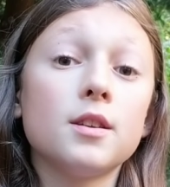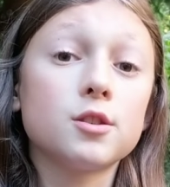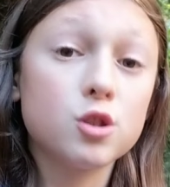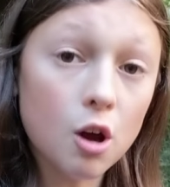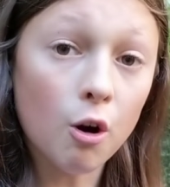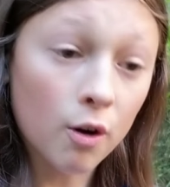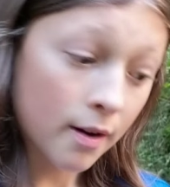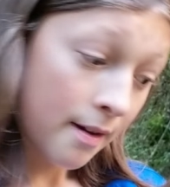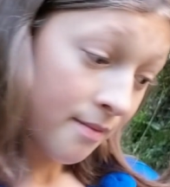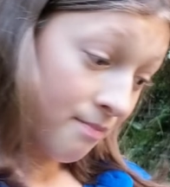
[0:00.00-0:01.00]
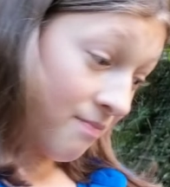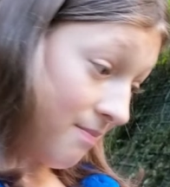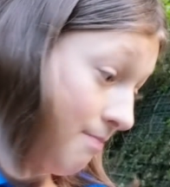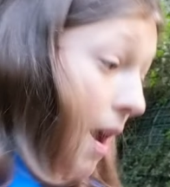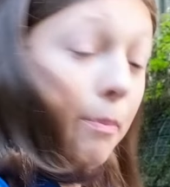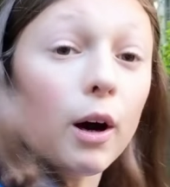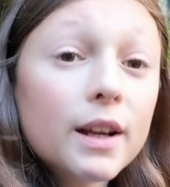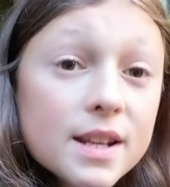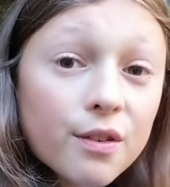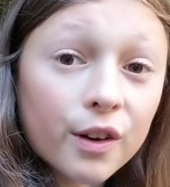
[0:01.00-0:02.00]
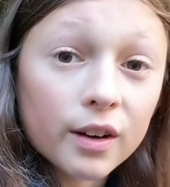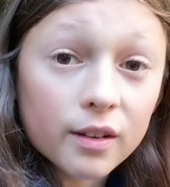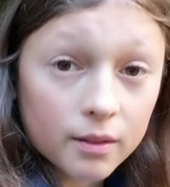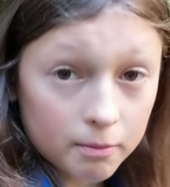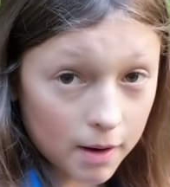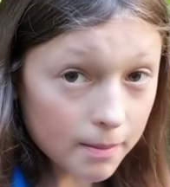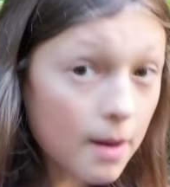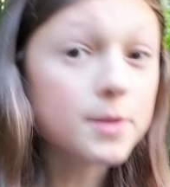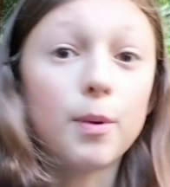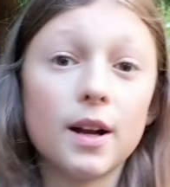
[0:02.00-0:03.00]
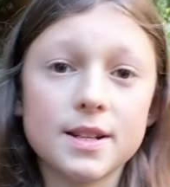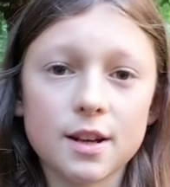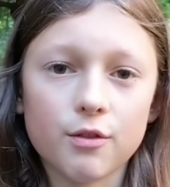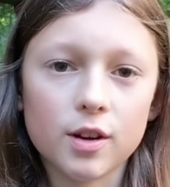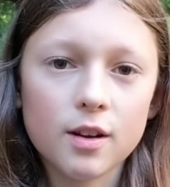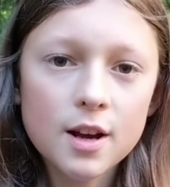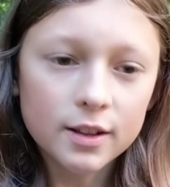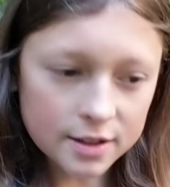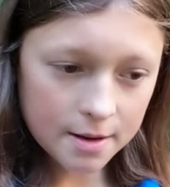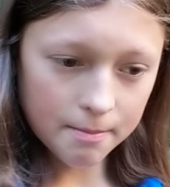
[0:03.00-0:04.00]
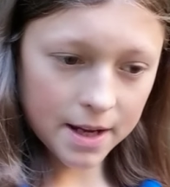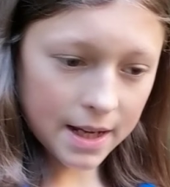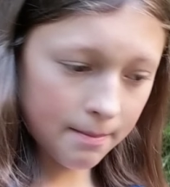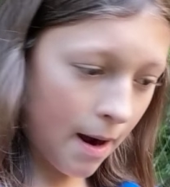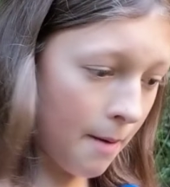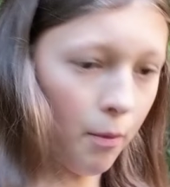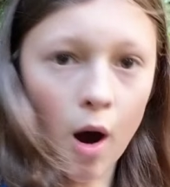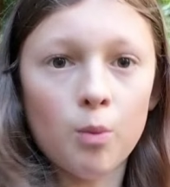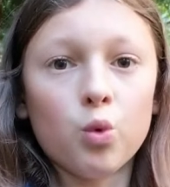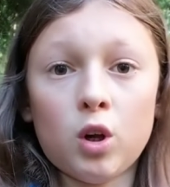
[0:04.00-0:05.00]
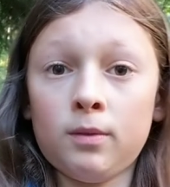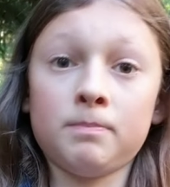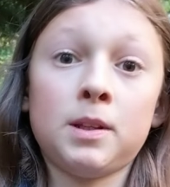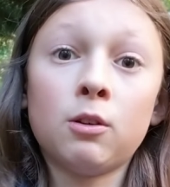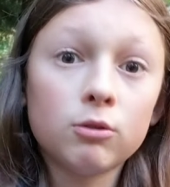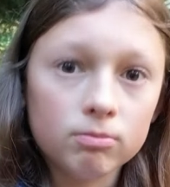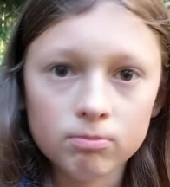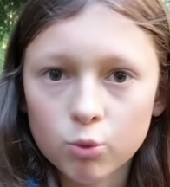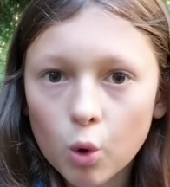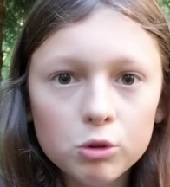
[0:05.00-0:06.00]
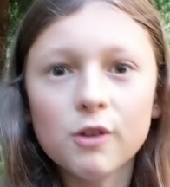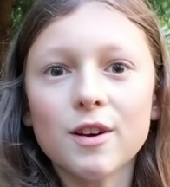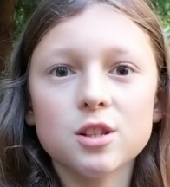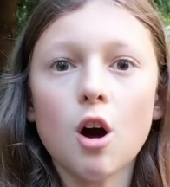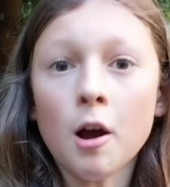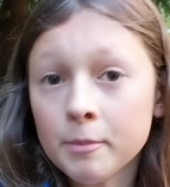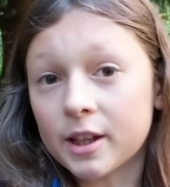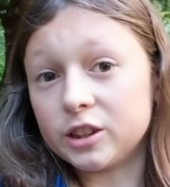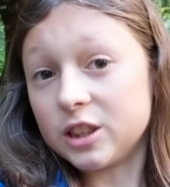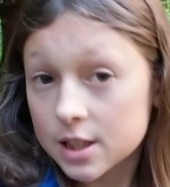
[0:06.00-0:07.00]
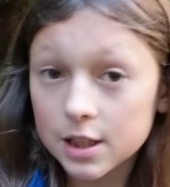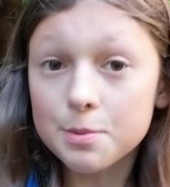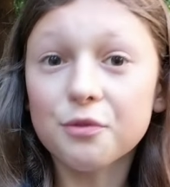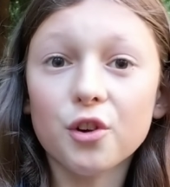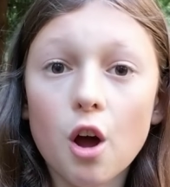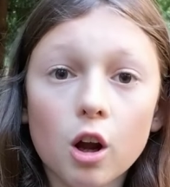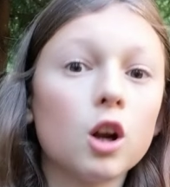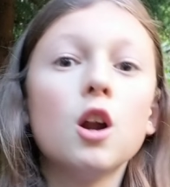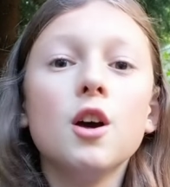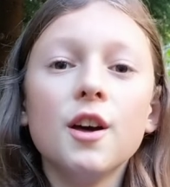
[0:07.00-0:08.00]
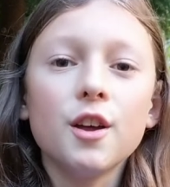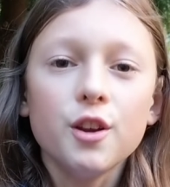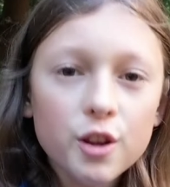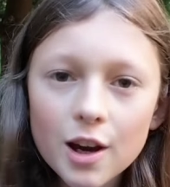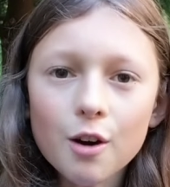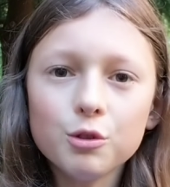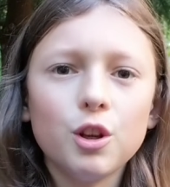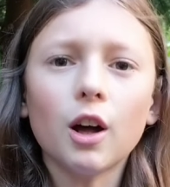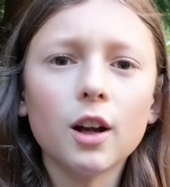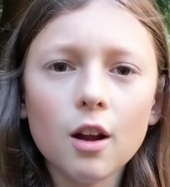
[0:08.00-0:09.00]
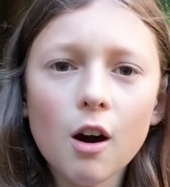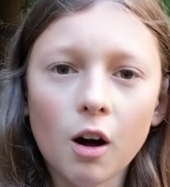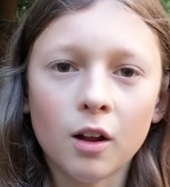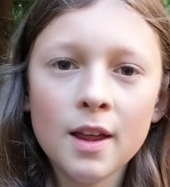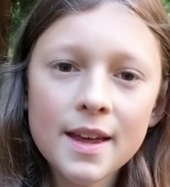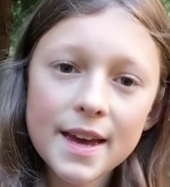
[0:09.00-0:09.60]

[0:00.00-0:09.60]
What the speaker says: So my body's different. My mom's body's different. Does it mean my mom will, won't live as long because she sleeps for longer? No, not at all.